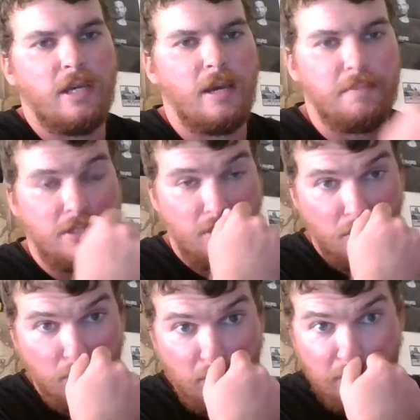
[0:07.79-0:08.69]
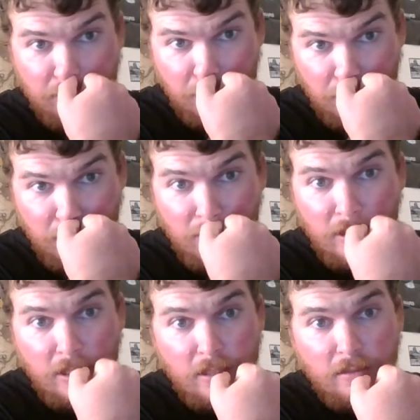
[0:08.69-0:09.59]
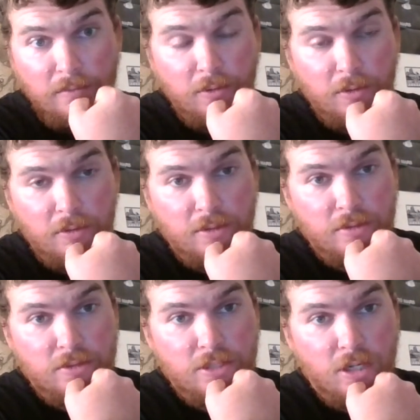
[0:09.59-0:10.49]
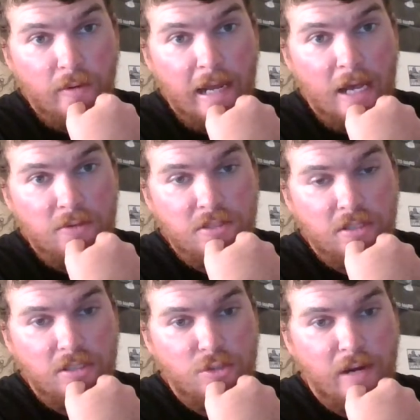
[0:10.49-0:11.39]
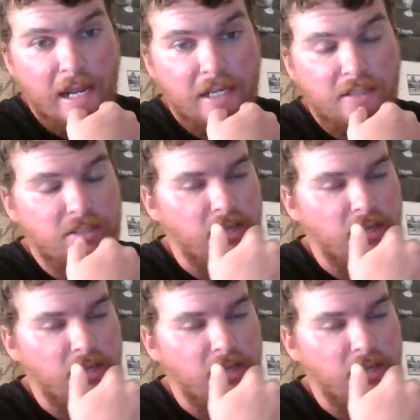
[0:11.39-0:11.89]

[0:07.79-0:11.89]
episode review for the show House of the Dragon.